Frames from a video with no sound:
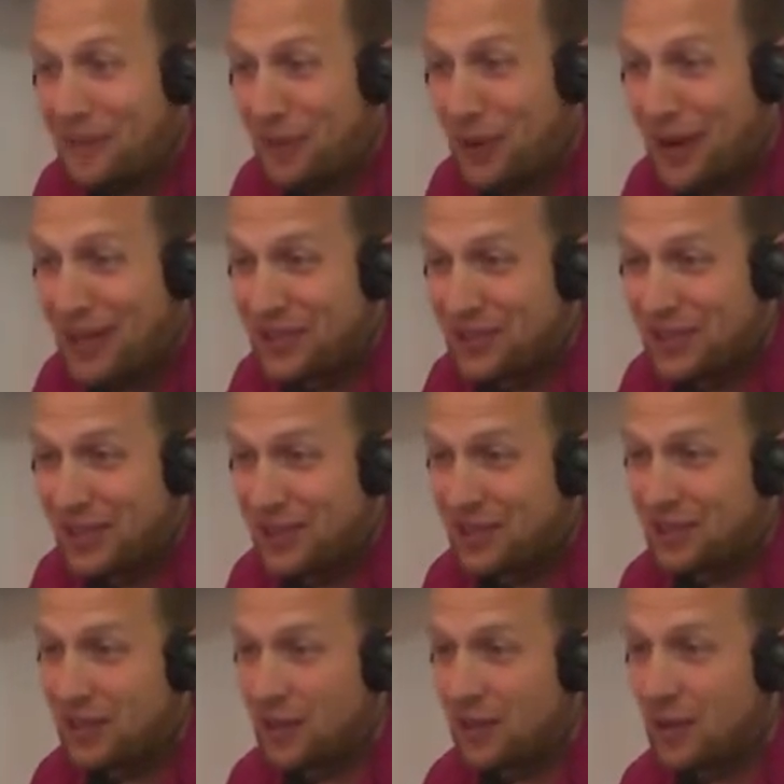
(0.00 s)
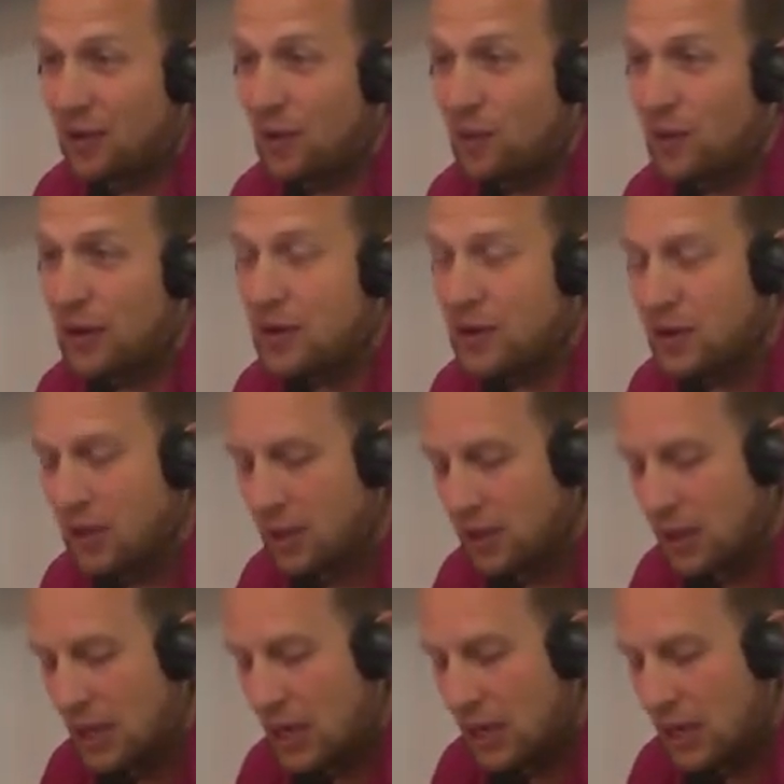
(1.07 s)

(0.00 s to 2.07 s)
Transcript: for instance, or where you could,